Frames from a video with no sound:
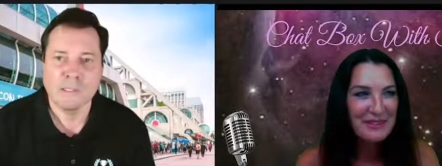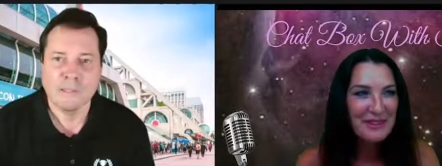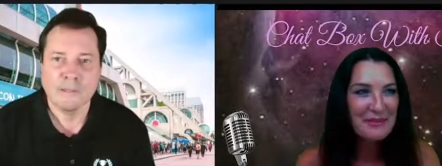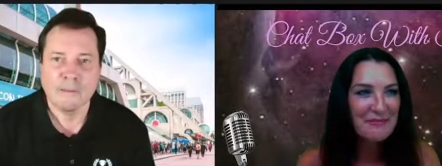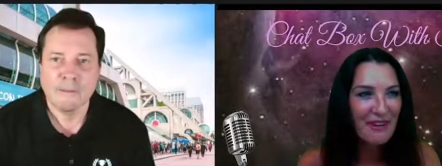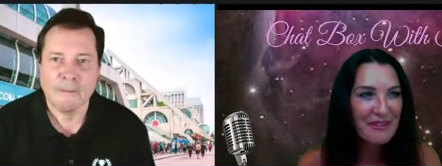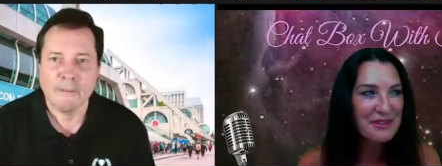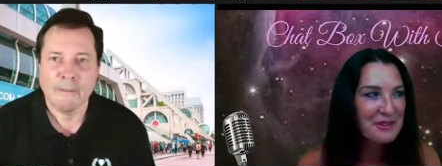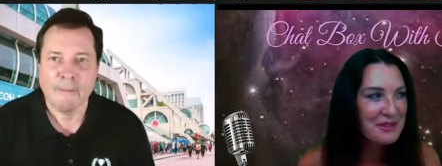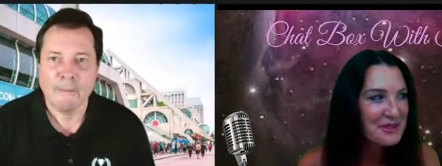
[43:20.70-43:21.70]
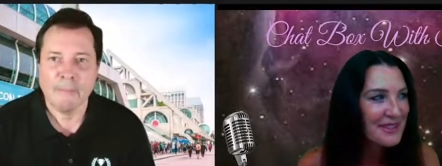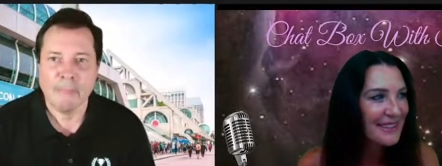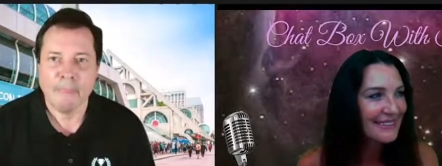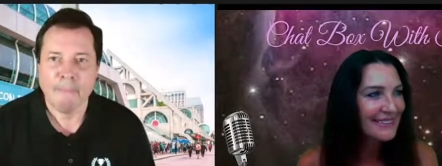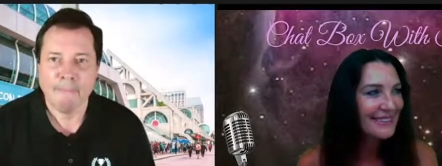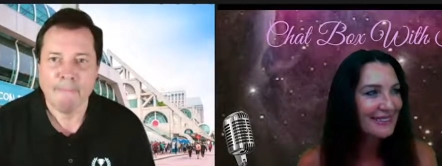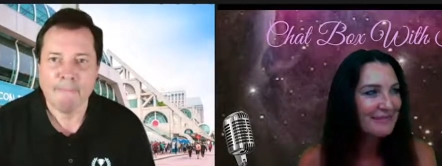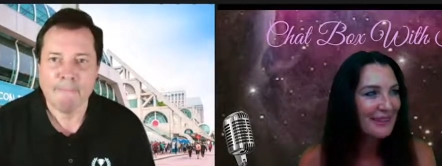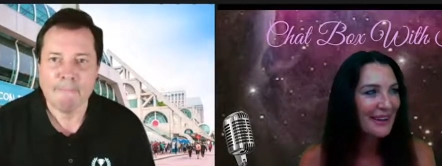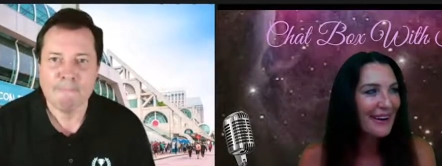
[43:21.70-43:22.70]
Speaker 1: think I'm very good at it,
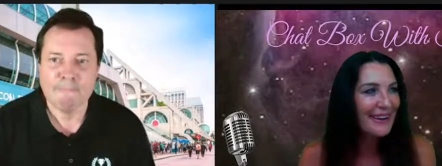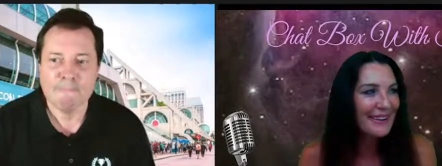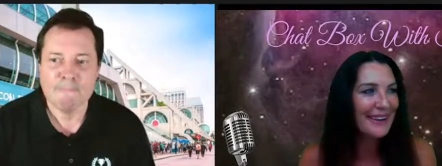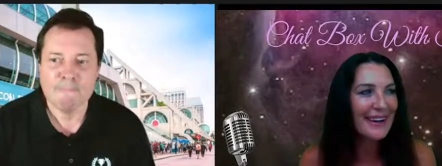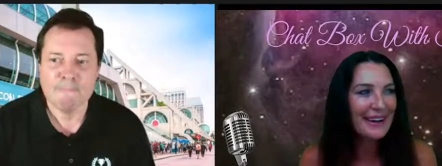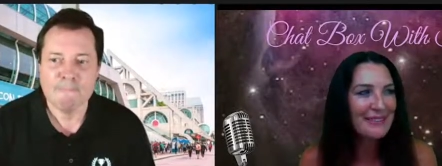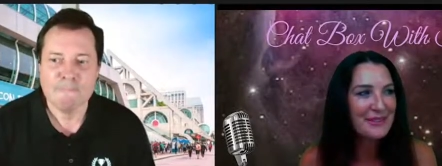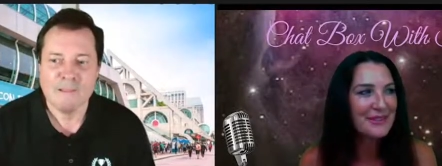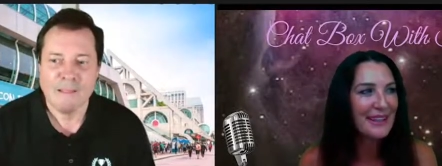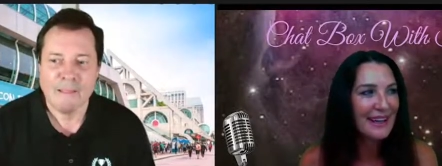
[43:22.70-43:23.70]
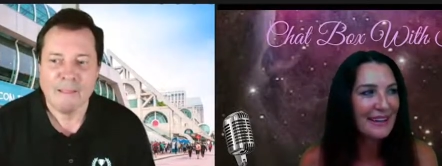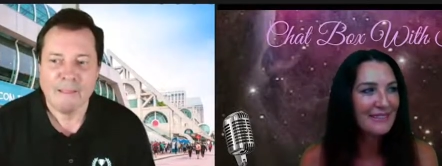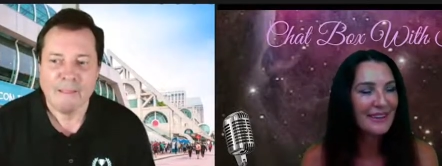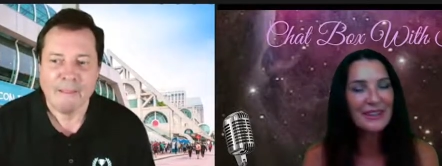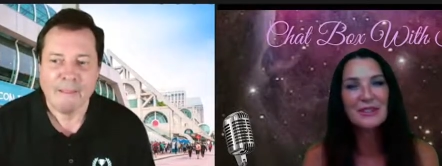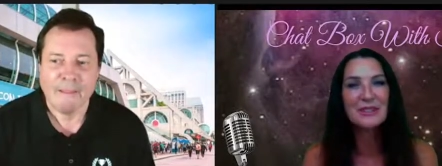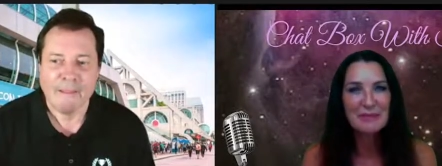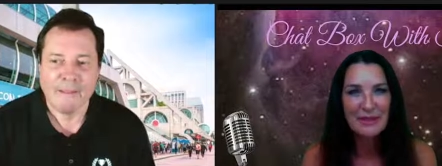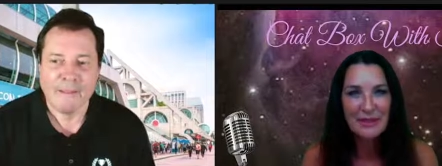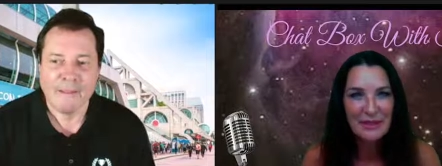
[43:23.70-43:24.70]
but I I have a good laugh. I used to be
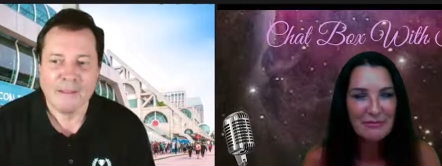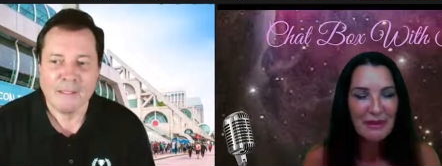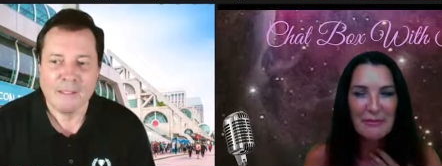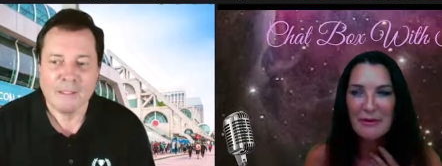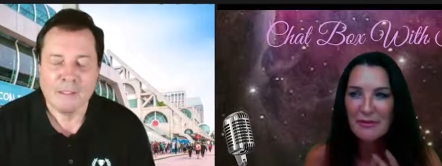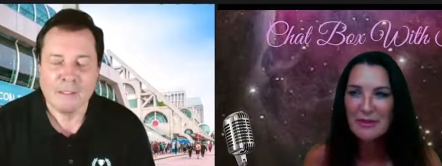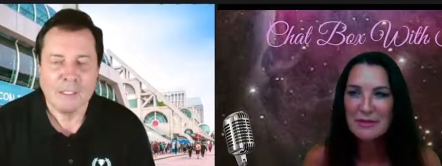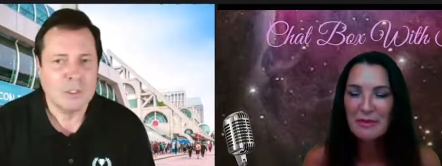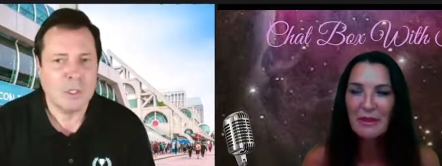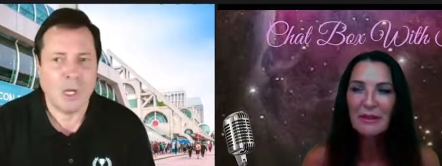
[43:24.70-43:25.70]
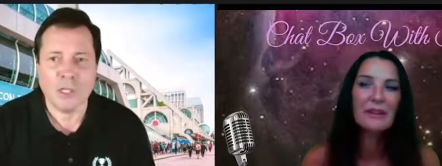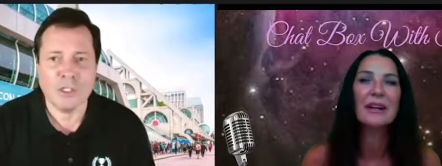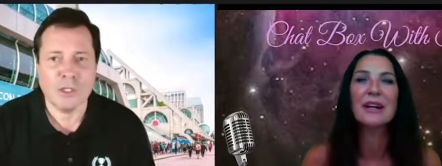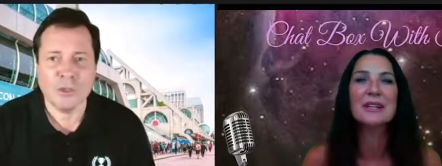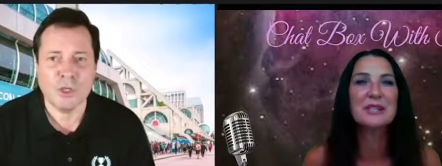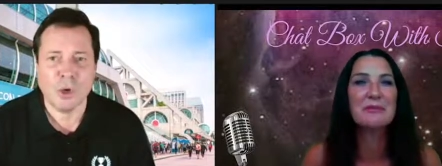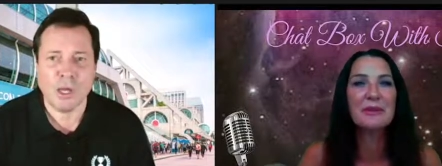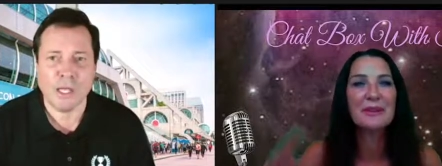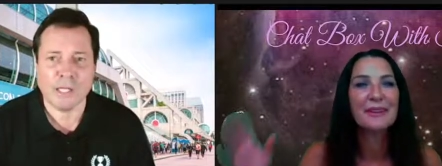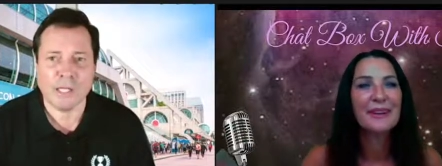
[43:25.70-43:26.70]
good, but my voice broke. As long as you I enjoy to... it,
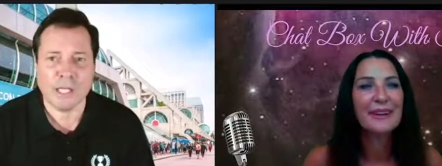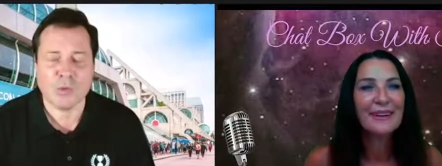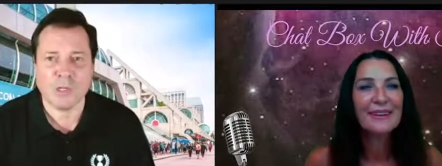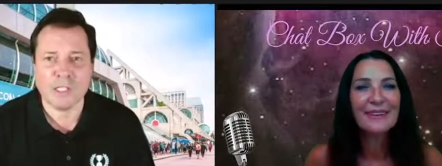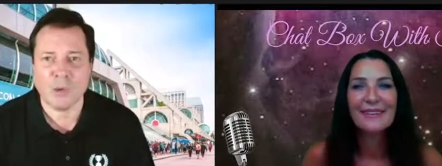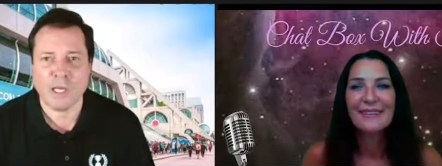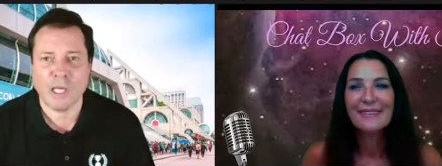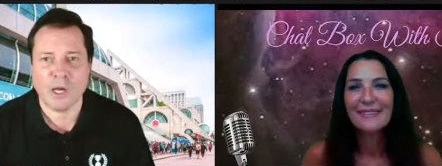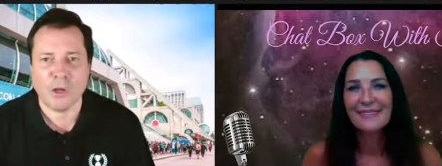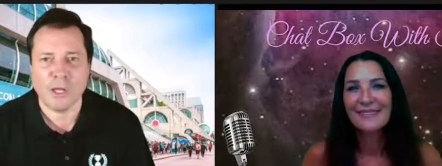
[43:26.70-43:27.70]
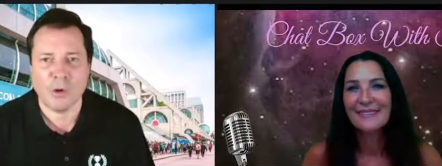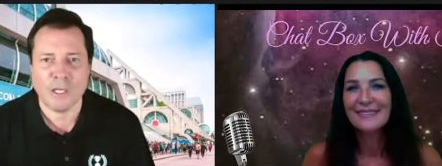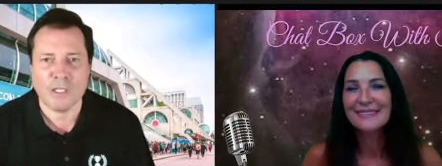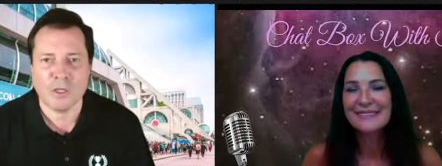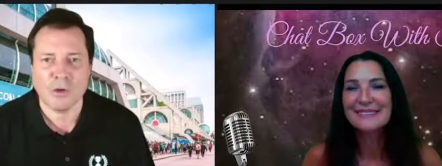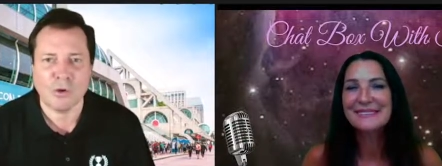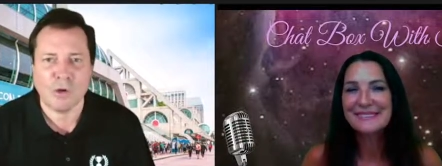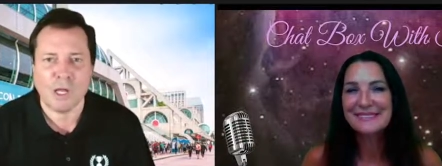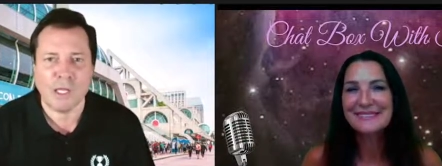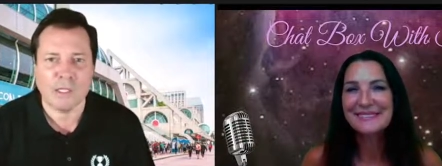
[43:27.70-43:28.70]
Speaker 2: that's what that's why karaoke is so
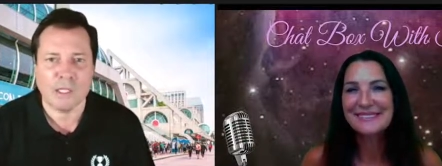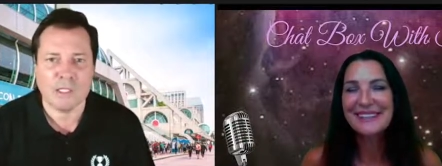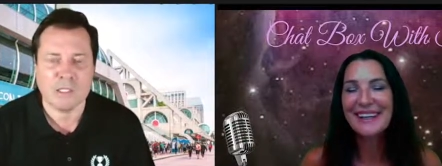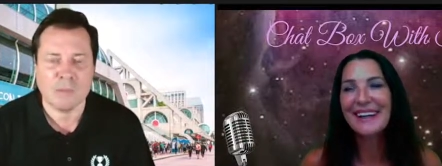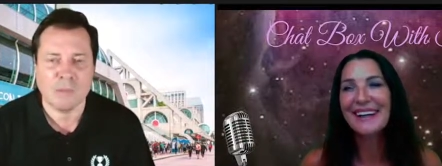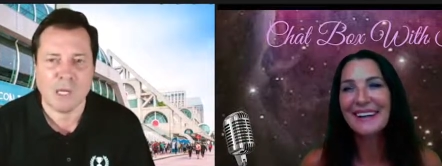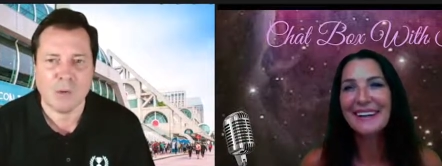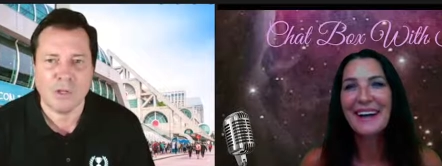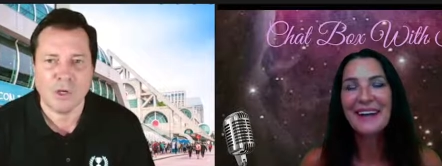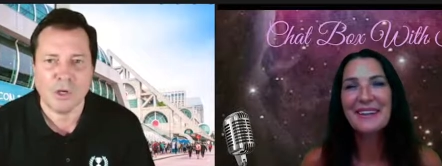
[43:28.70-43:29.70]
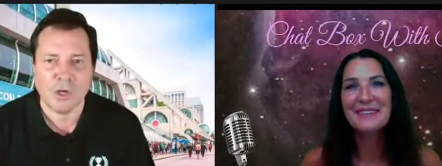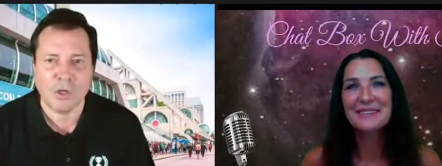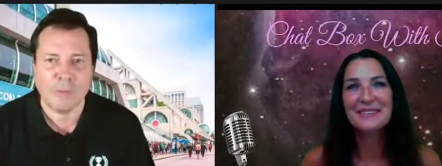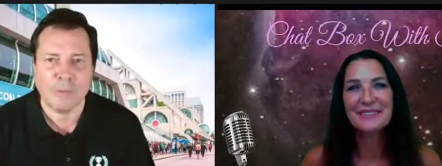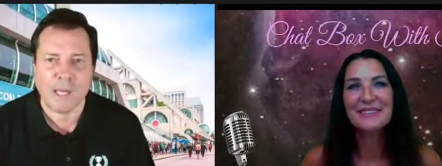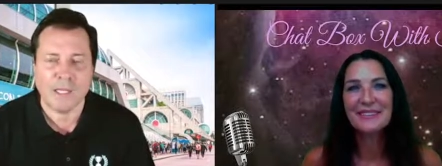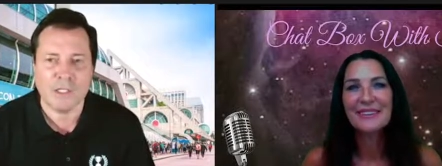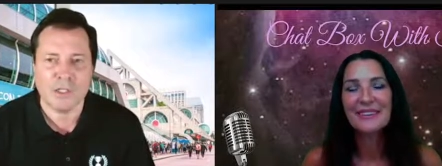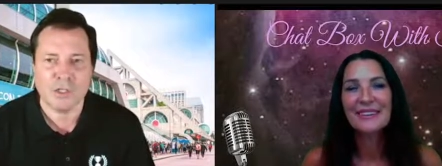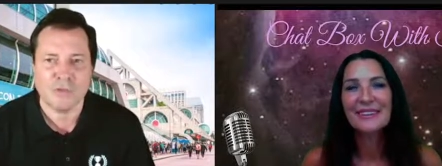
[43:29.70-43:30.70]
great. It doesn't yeah, matter whether you're good or bad. It's
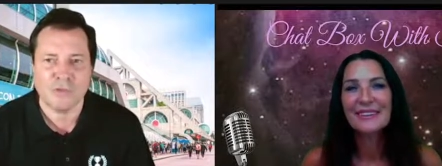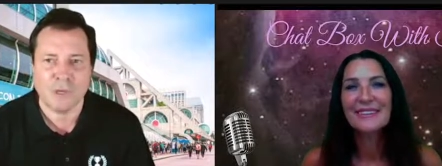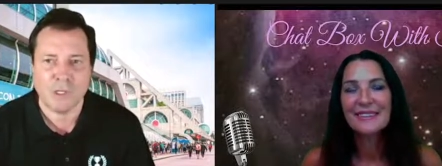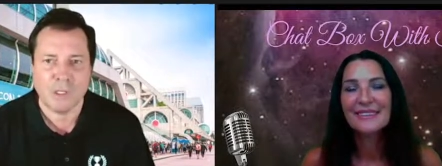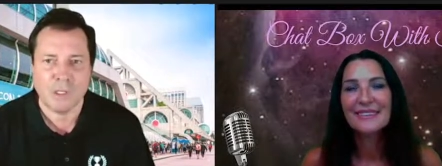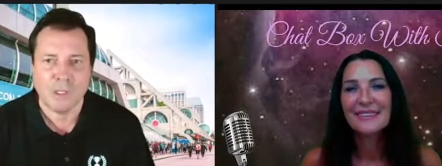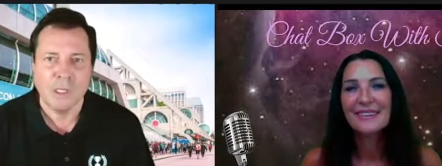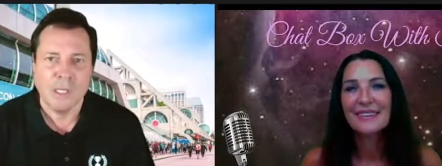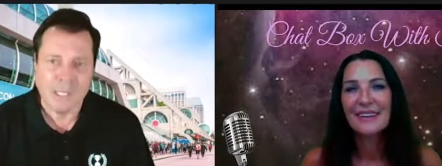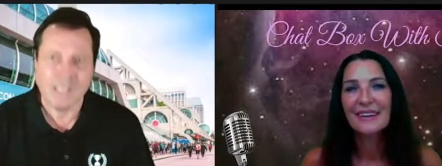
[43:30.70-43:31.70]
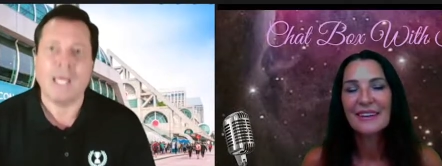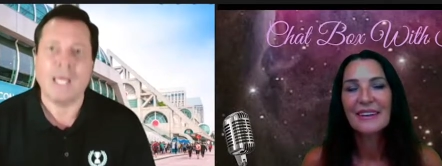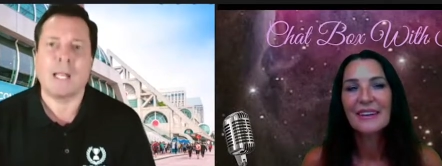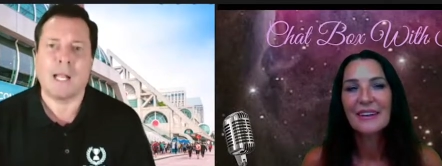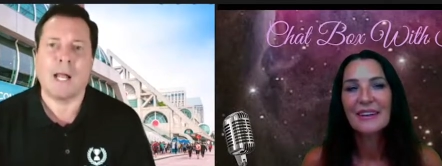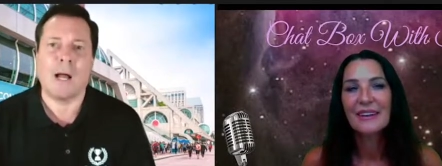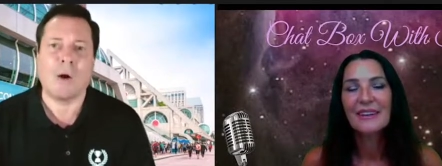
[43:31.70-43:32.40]
just fun to get it out